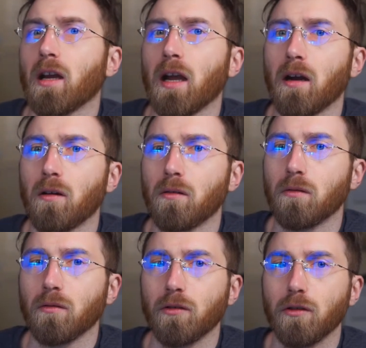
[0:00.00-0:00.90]

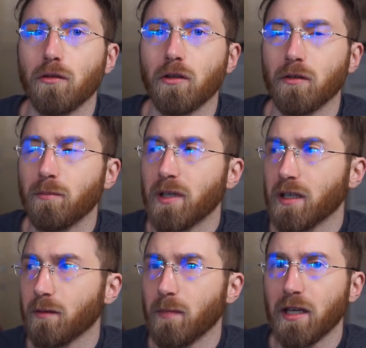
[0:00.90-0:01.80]
How you could
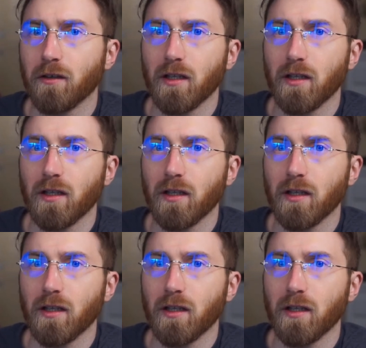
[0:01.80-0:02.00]
make